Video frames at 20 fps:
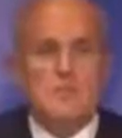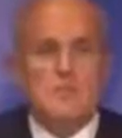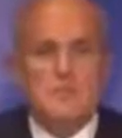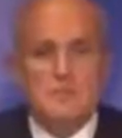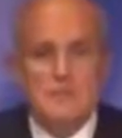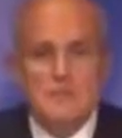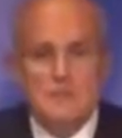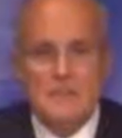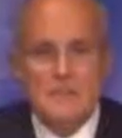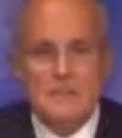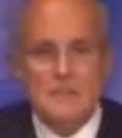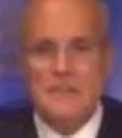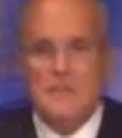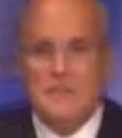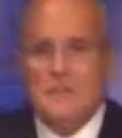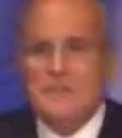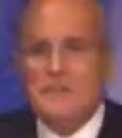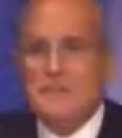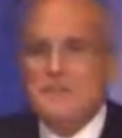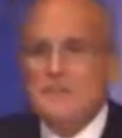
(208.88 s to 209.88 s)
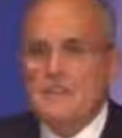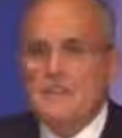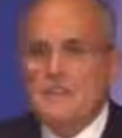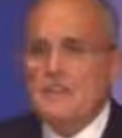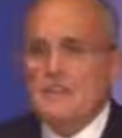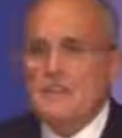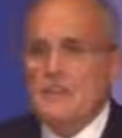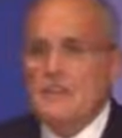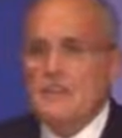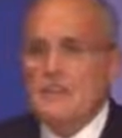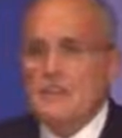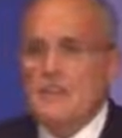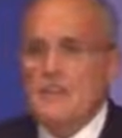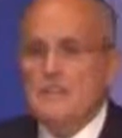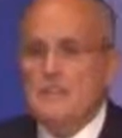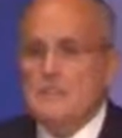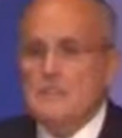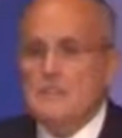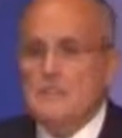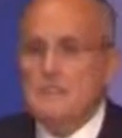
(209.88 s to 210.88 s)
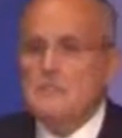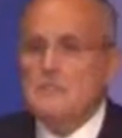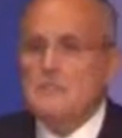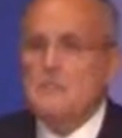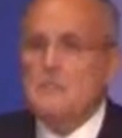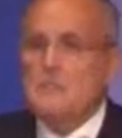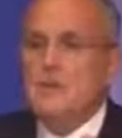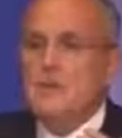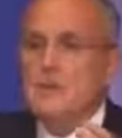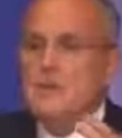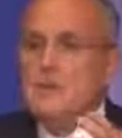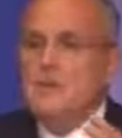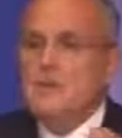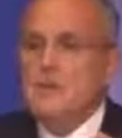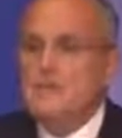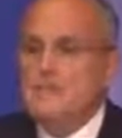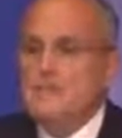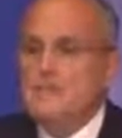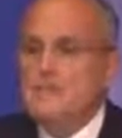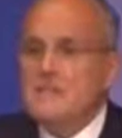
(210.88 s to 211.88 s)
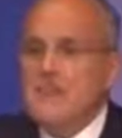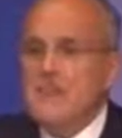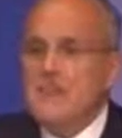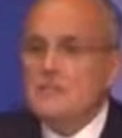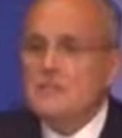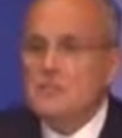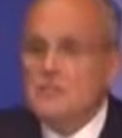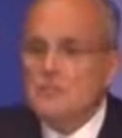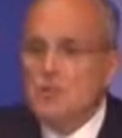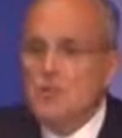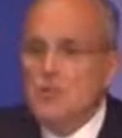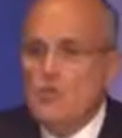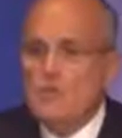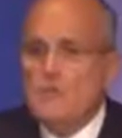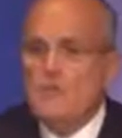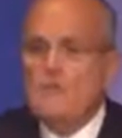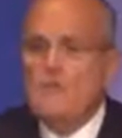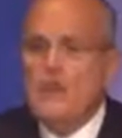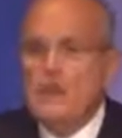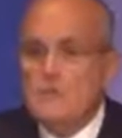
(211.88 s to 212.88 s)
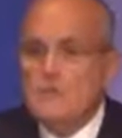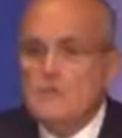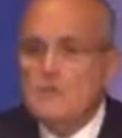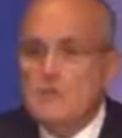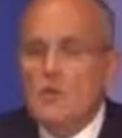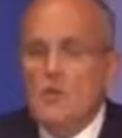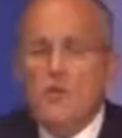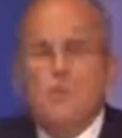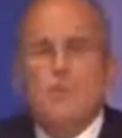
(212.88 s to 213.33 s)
East if an organization like this was able to play a substantial role in government.